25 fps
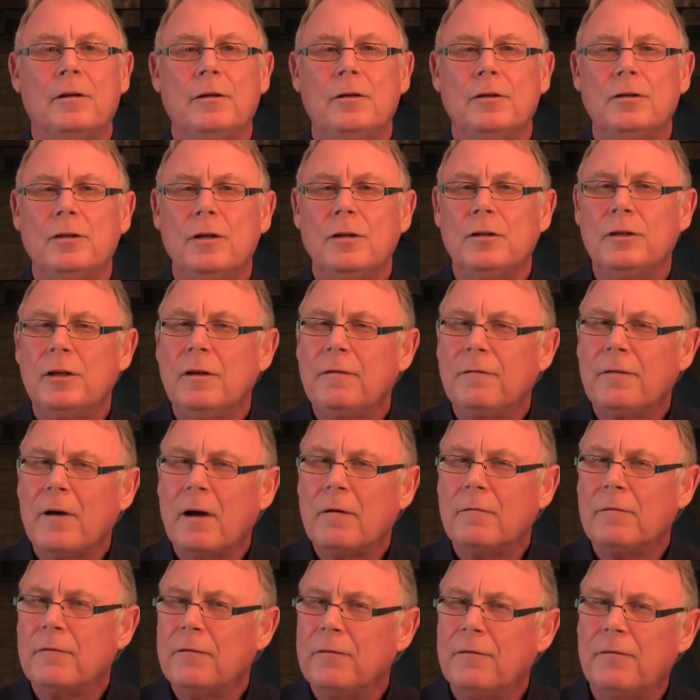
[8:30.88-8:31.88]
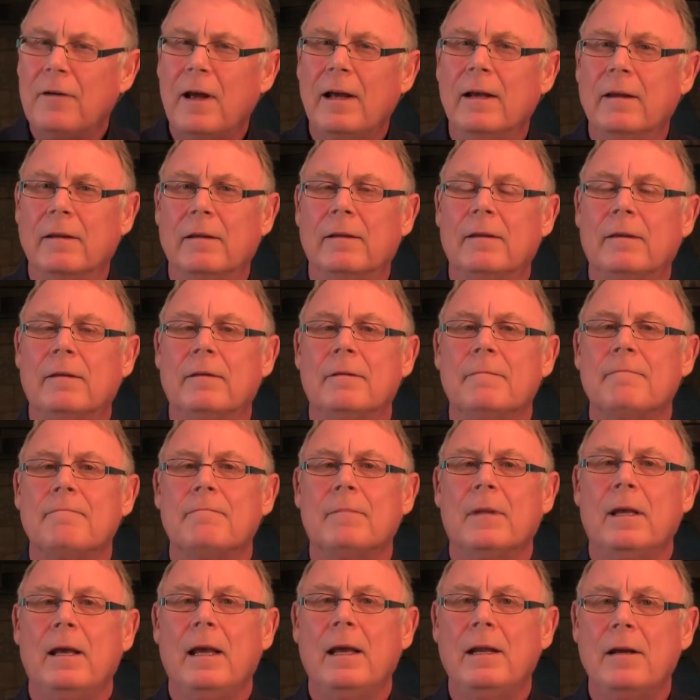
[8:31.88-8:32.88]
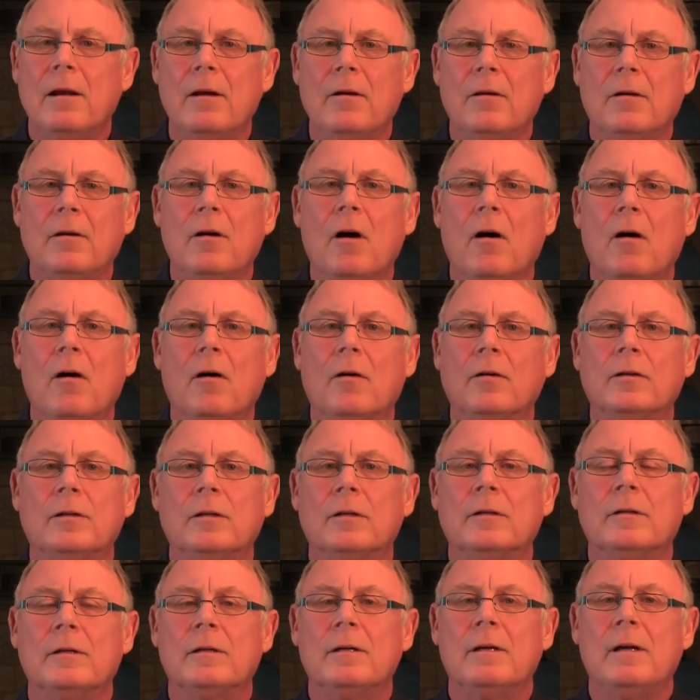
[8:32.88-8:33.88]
she found faith in her God